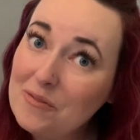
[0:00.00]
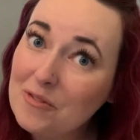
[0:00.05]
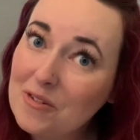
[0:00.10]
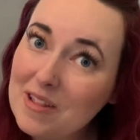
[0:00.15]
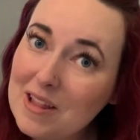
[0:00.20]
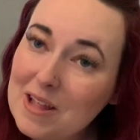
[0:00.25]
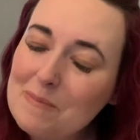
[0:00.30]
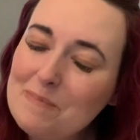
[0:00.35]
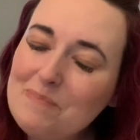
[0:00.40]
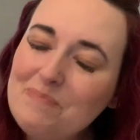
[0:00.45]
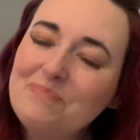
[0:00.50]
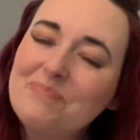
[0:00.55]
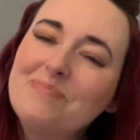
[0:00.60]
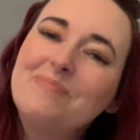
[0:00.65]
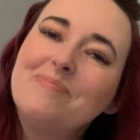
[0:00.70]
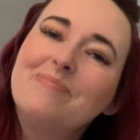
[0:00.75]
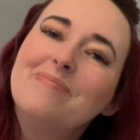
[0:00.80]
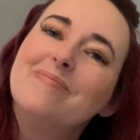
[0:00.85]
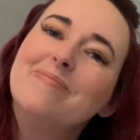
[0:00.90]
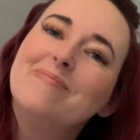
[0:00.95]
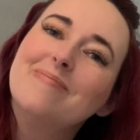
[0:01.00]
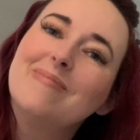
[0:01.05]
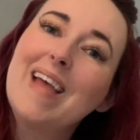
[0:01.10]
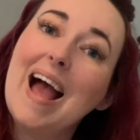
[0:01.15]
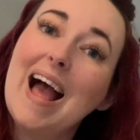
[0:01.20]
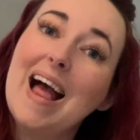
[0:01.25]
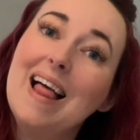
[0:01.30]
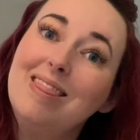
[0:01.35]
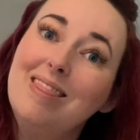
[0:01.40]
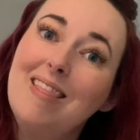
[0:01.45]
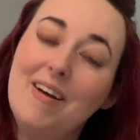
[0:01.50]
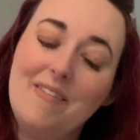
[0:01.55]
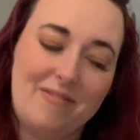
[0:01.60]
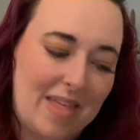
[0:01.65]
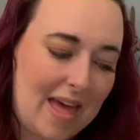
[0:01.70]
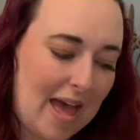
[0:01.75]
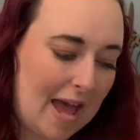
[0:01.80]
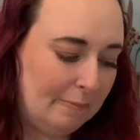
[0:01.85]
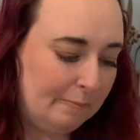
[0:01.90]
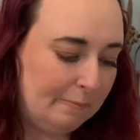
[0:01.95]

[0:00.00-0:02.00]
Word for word: for them. Love that.